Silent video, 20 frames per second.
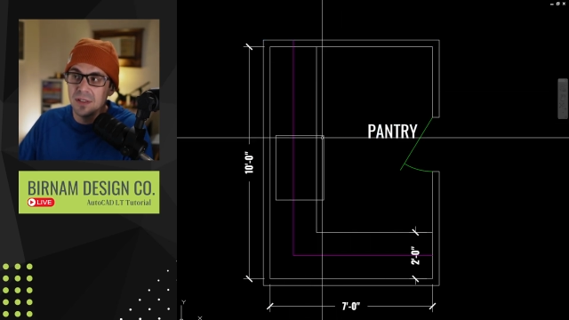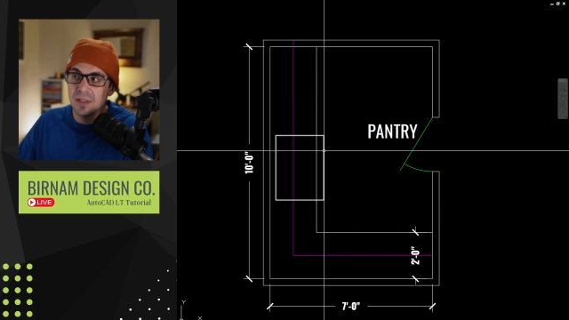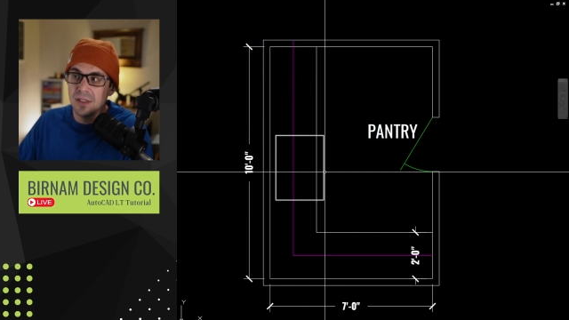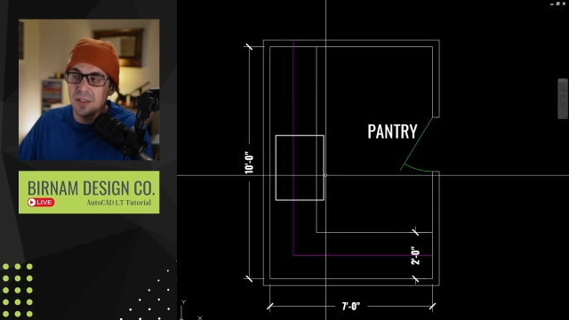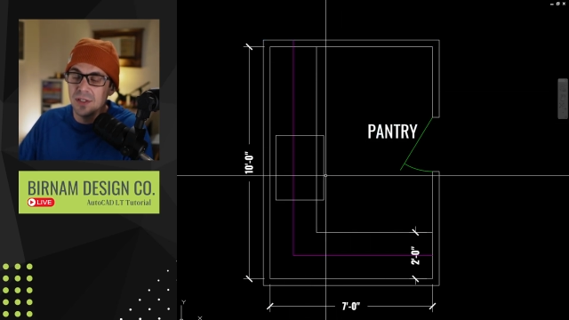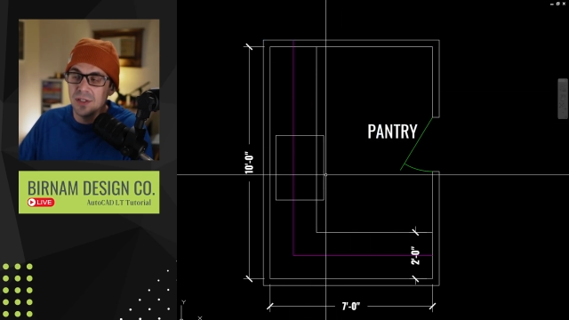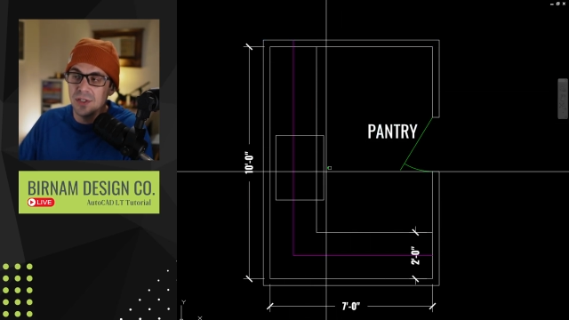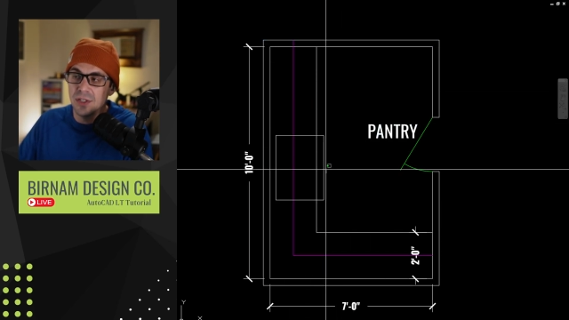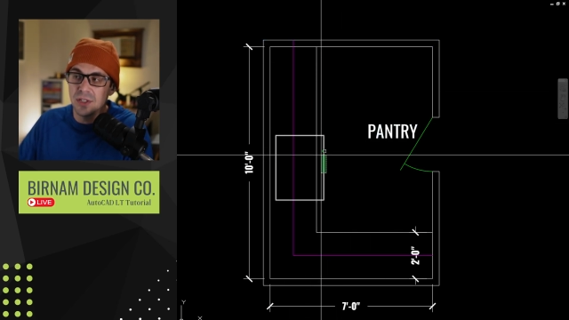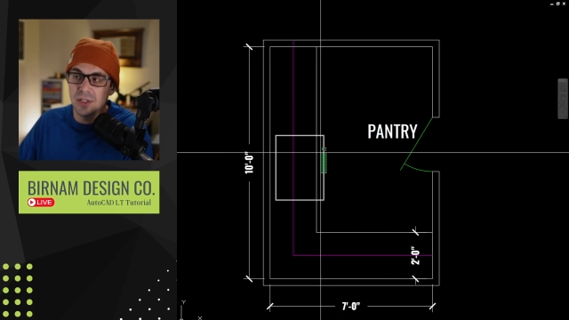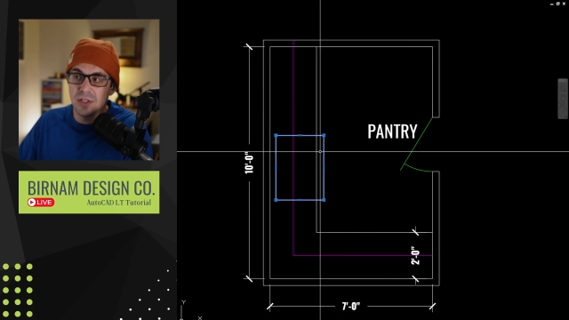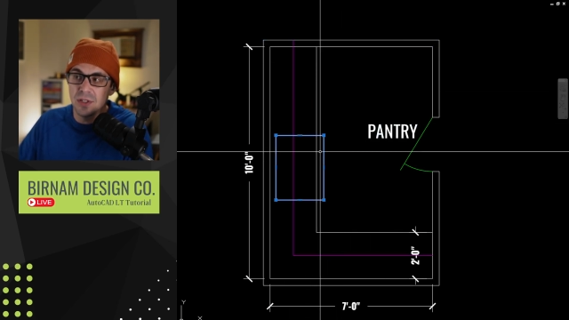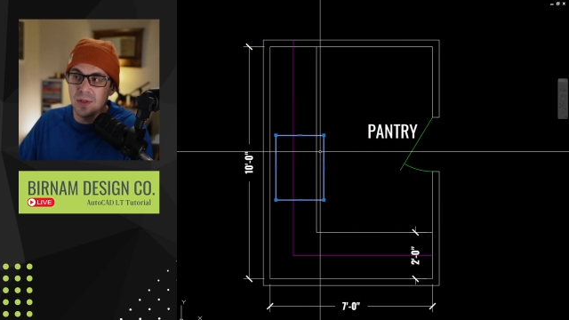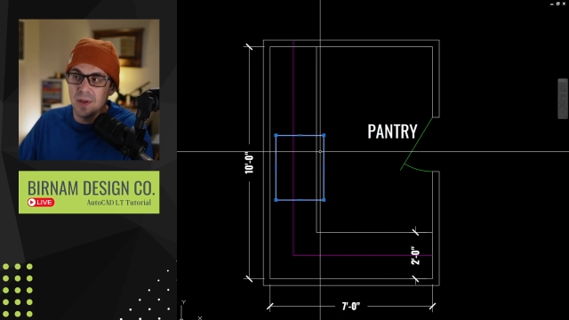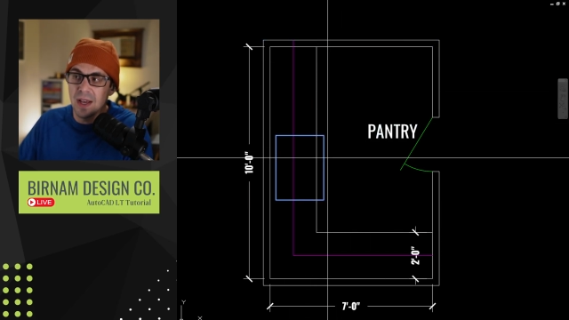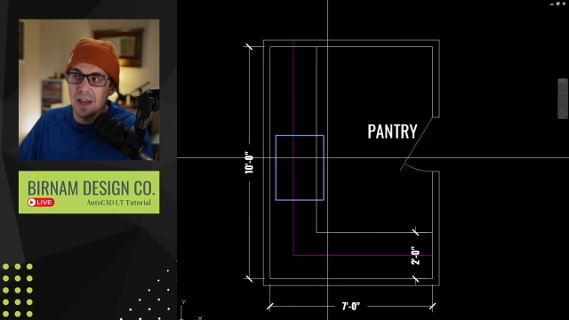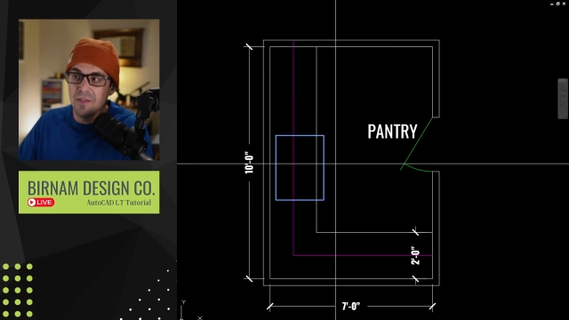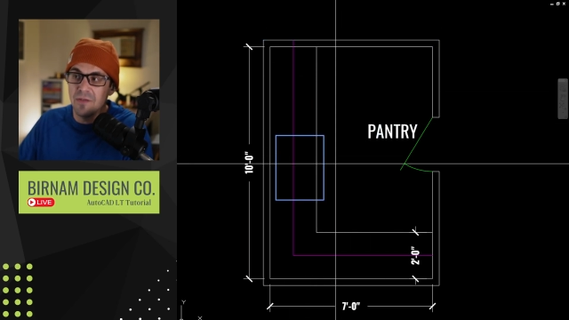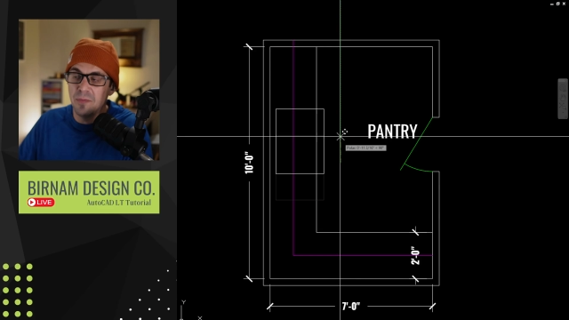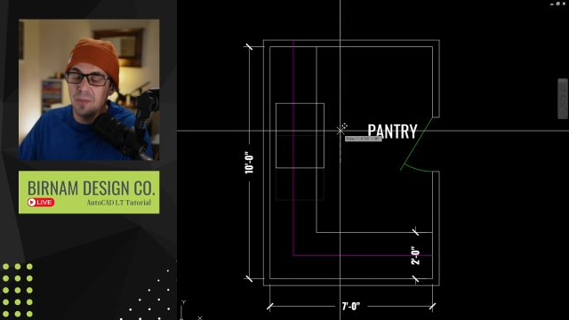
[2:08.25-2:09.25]
just so you
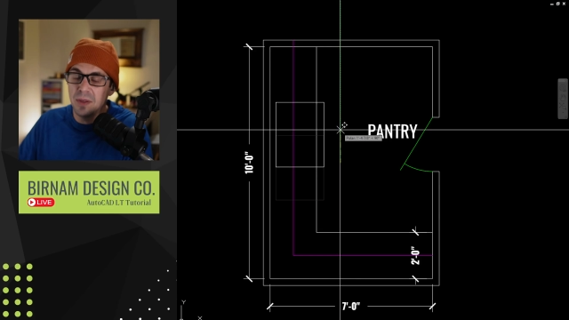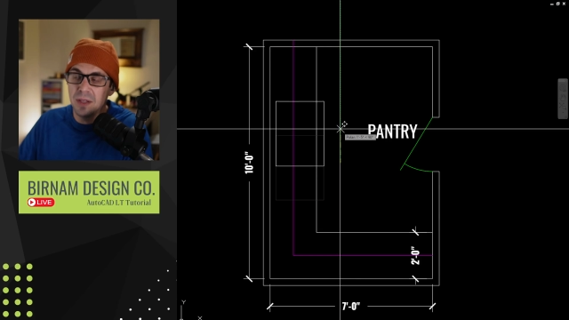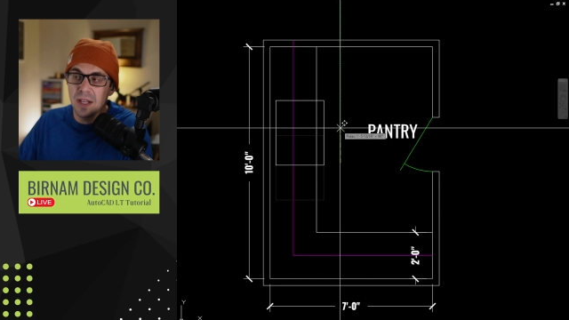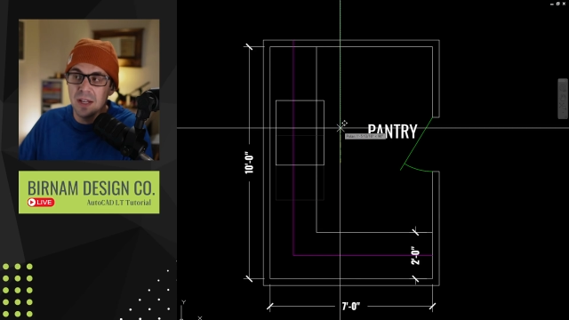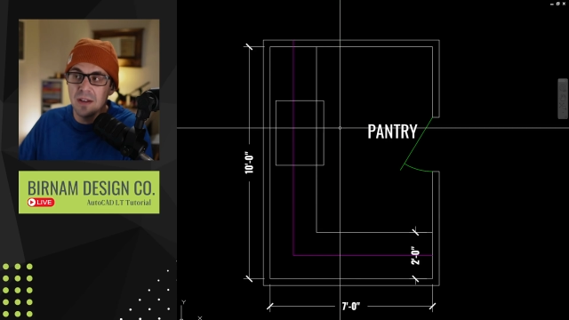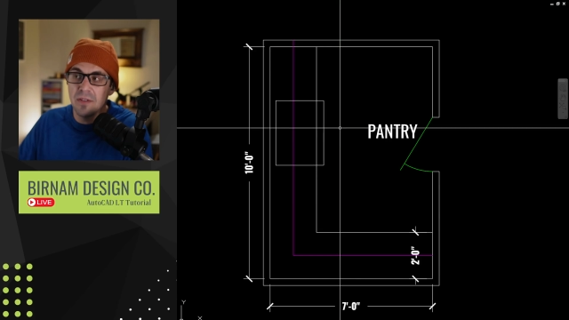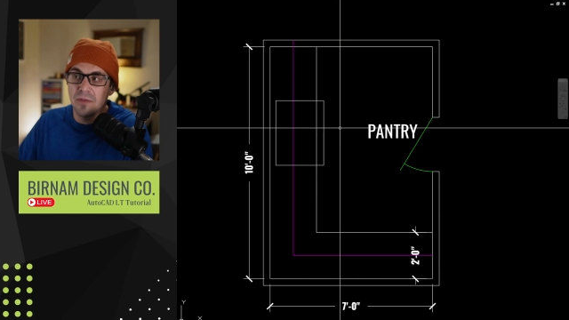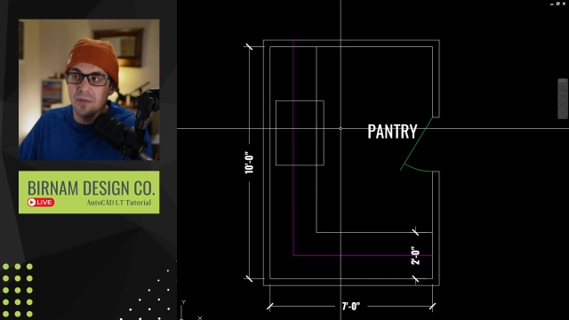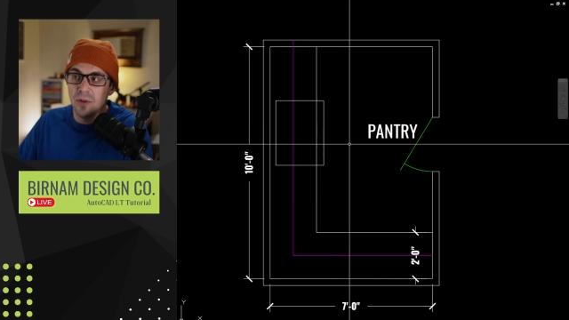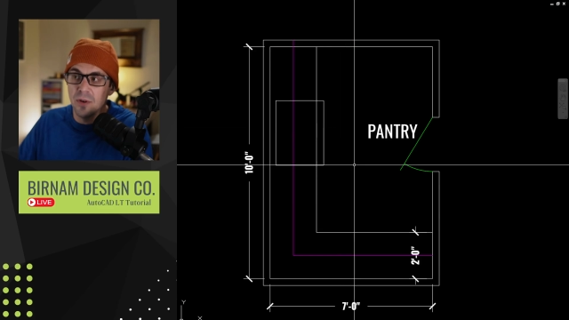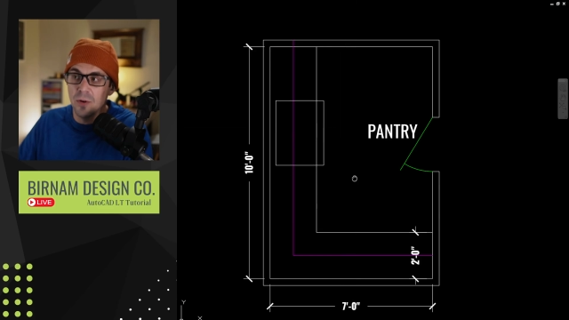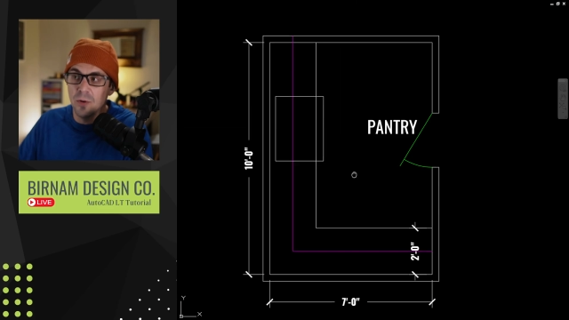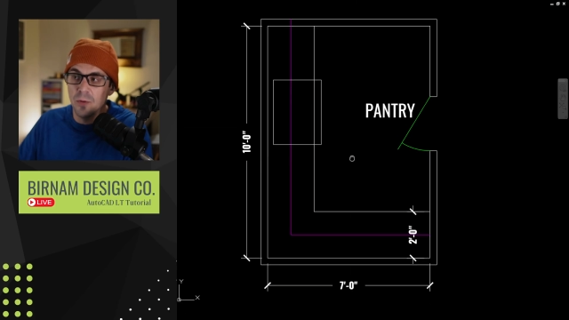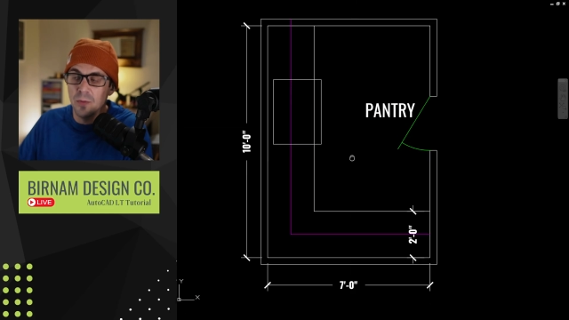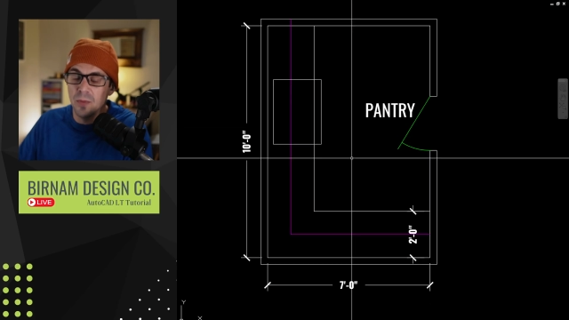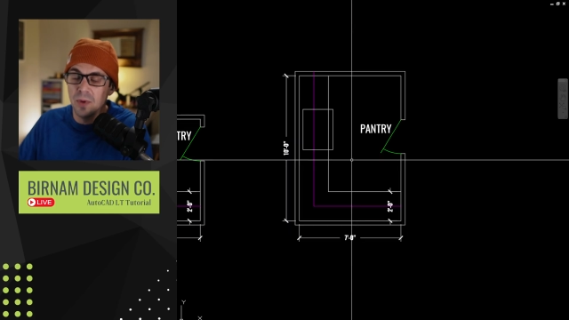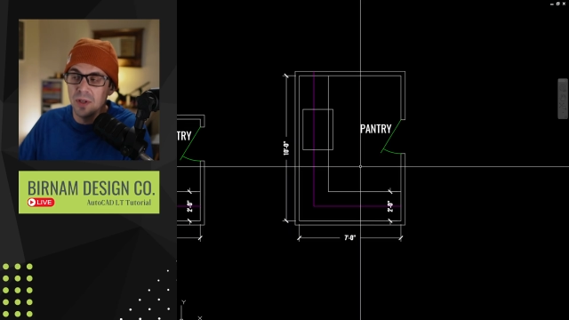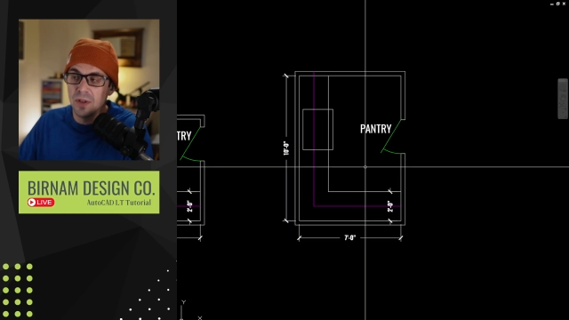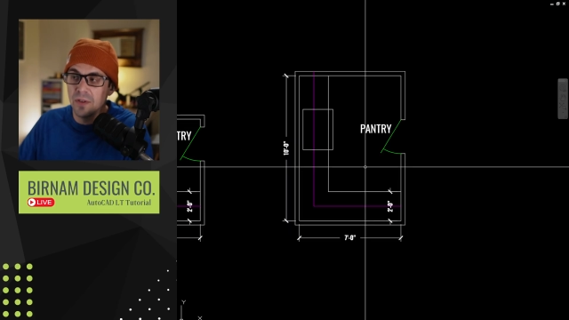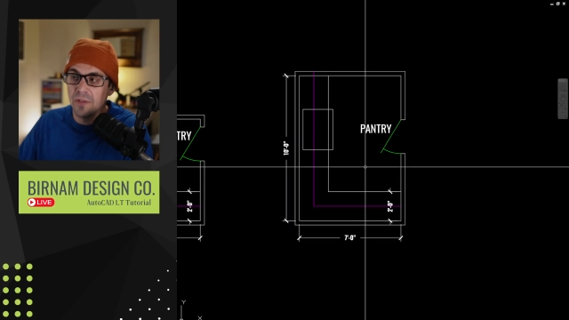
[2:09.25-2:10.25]
have plenty of room